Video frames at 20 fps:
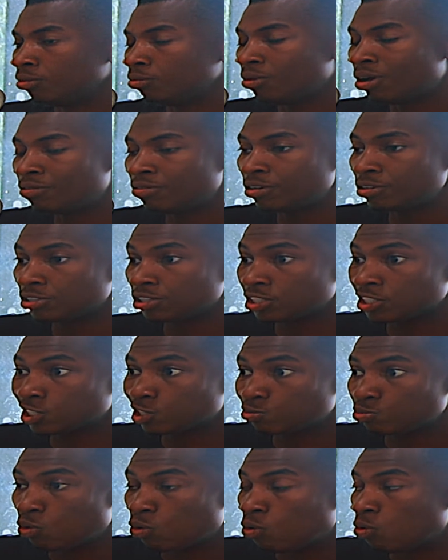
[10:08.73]
whether it's a
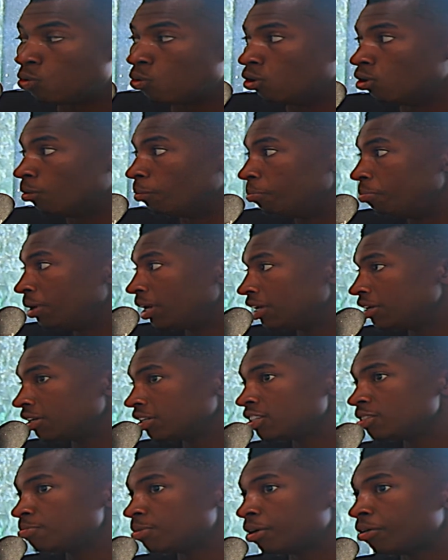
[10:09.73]
small or big
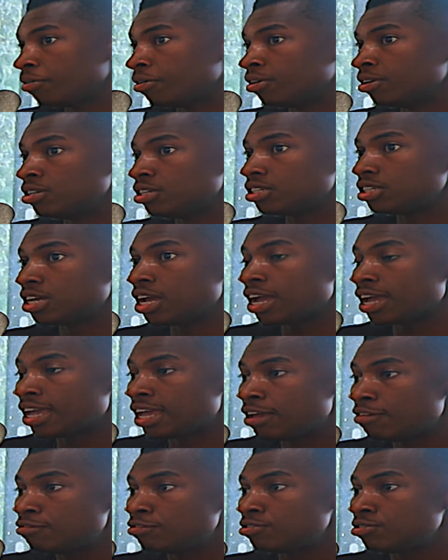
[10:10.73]
experience, it
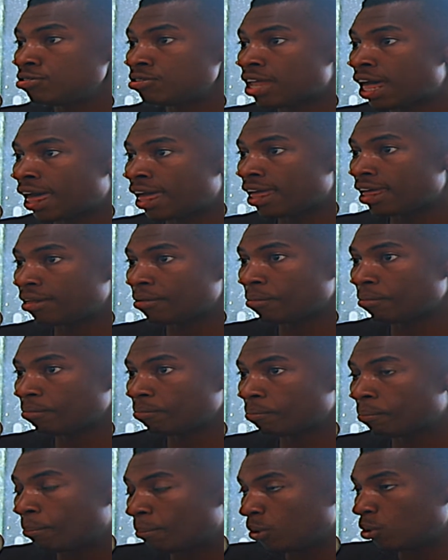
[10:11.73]
gives you that
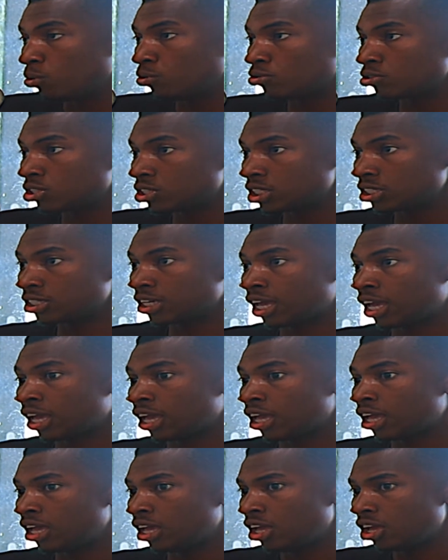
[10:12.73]
boost to
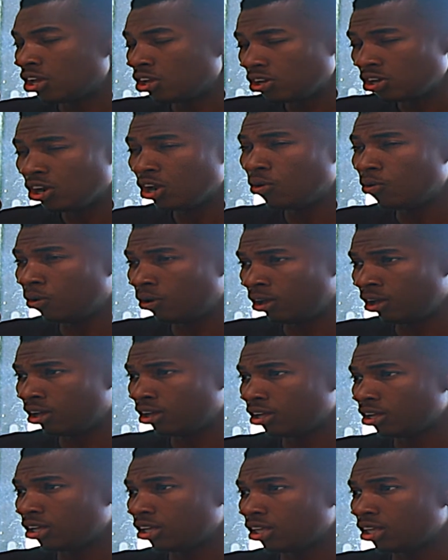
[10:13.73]
say, you know what,